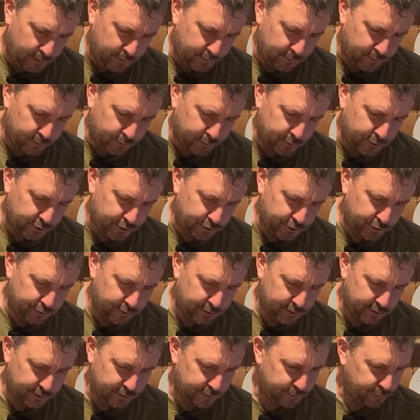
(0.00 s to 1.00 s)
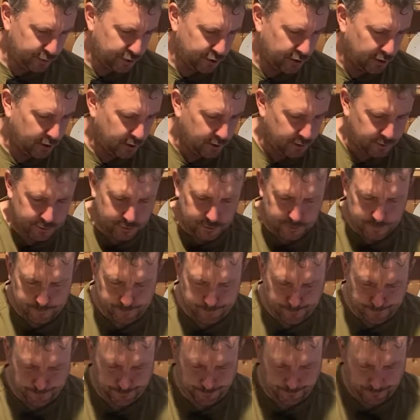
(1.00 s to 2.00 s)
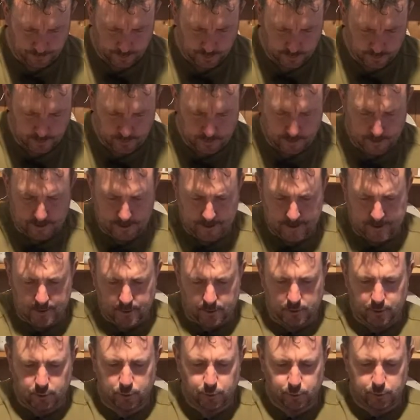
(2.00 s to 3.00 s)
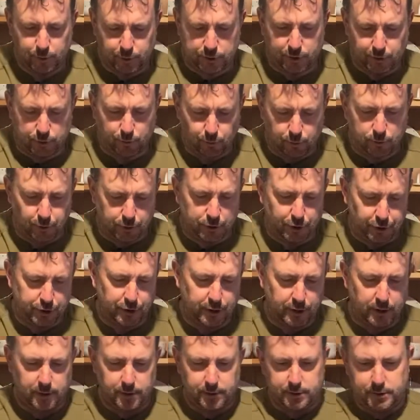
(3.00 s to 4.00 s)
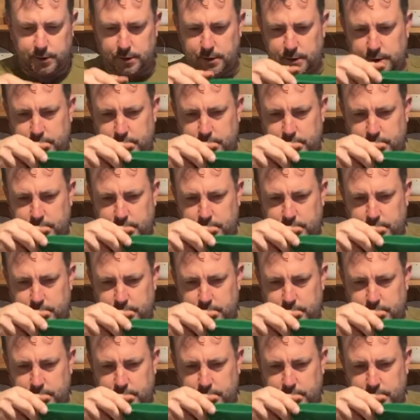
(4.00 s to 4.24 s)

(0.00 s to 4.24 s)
So I'm just using some jars, old sauce jars.